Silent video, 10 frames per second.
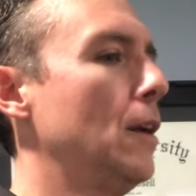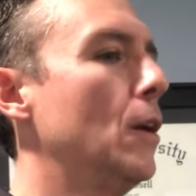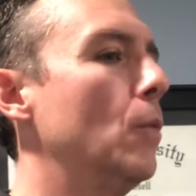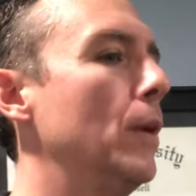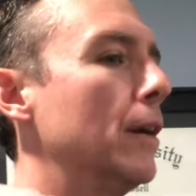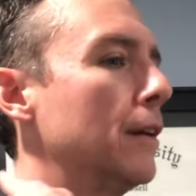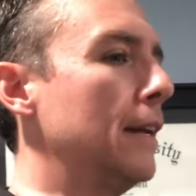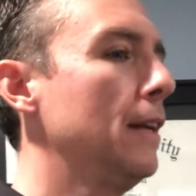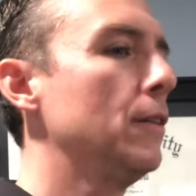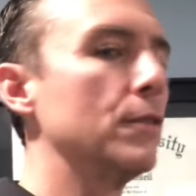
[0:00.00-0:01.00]
we are
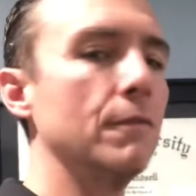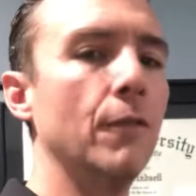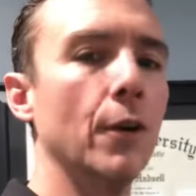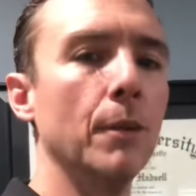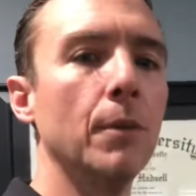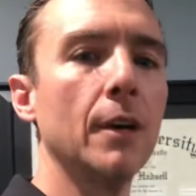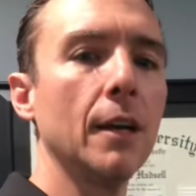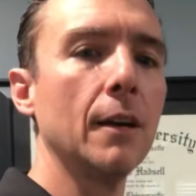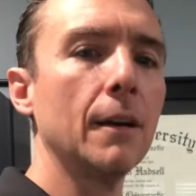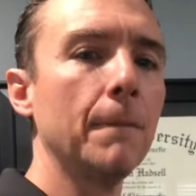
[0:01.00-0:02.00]
getting those vertebrae
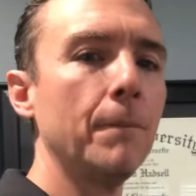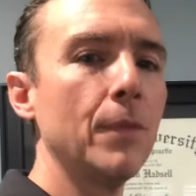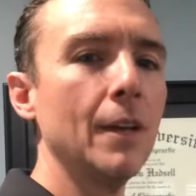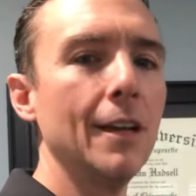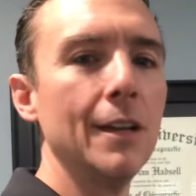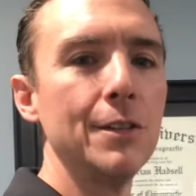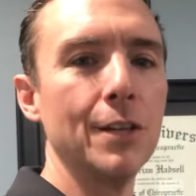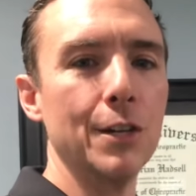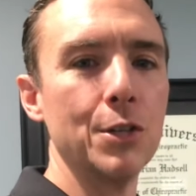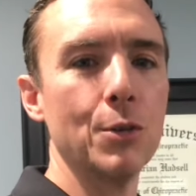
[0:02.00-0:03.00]
here to
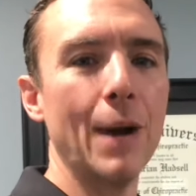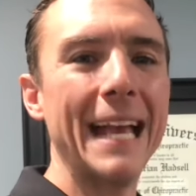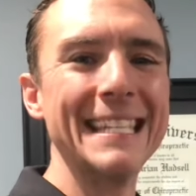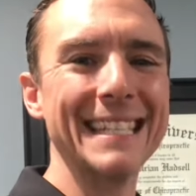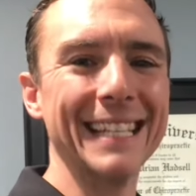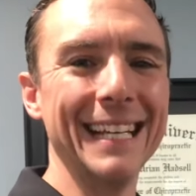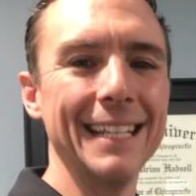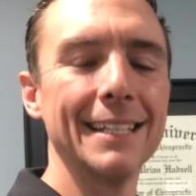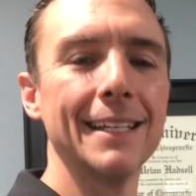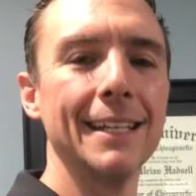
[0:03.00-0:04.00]
translate.
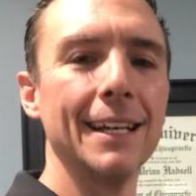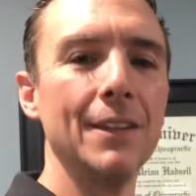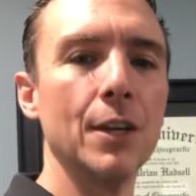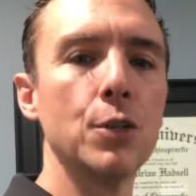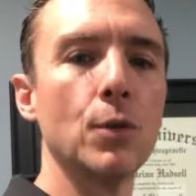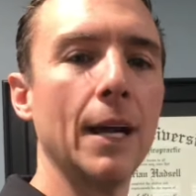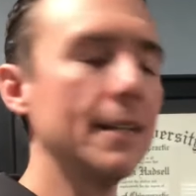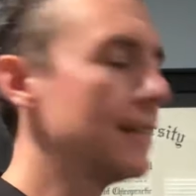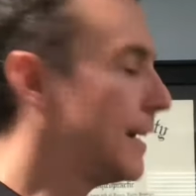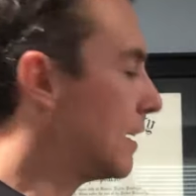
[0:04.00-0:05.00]
They're
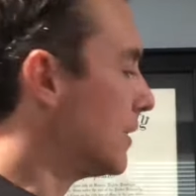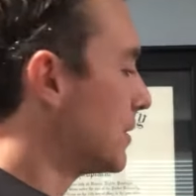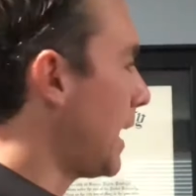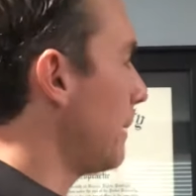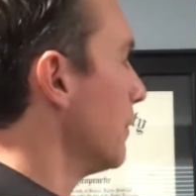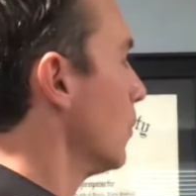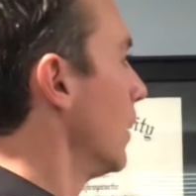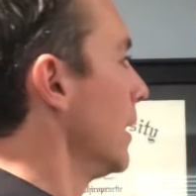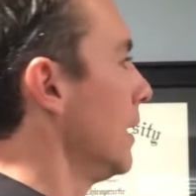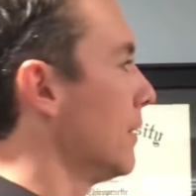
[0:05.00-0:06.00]
translating on top of one
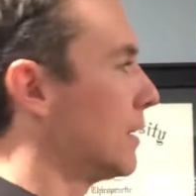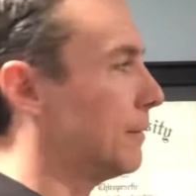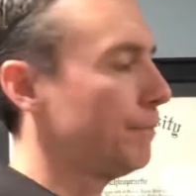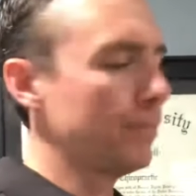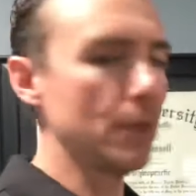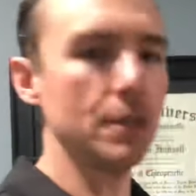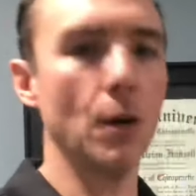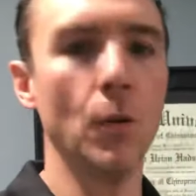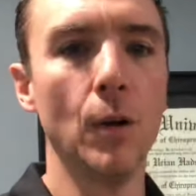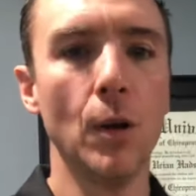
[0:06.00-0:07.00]
another. So
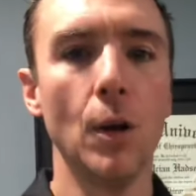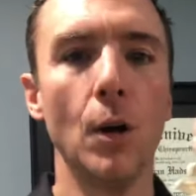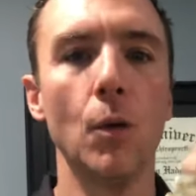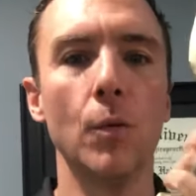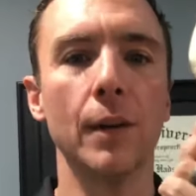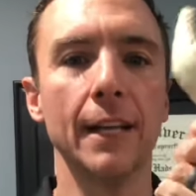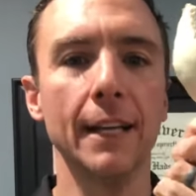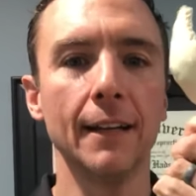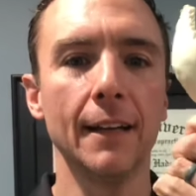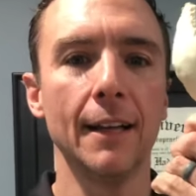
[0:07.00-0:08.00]
we're
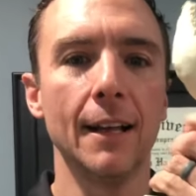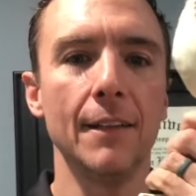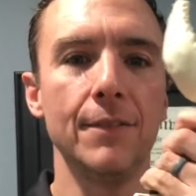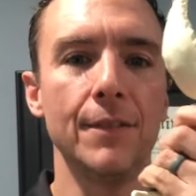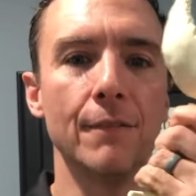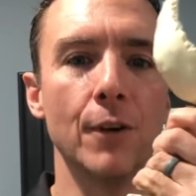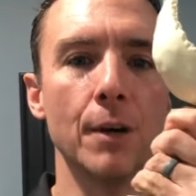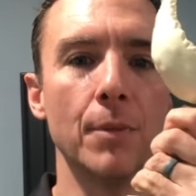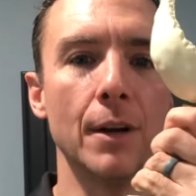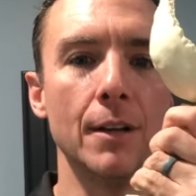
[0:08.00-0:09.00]
getting the
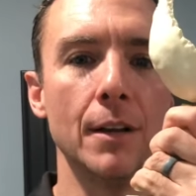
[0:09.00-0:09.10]
vertebra